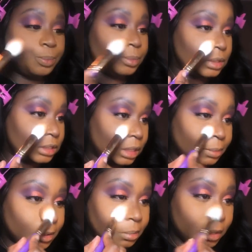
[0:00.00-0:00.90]
tapered
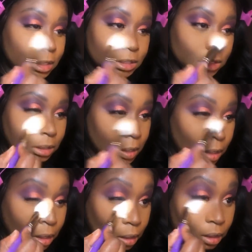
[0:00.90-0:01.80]
brush,
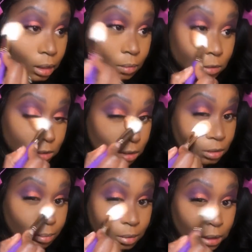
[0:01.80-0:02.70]
and now I'm just gonna
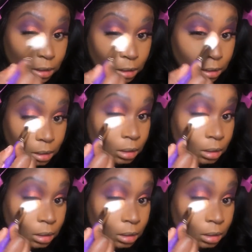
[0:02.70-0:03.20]
blend in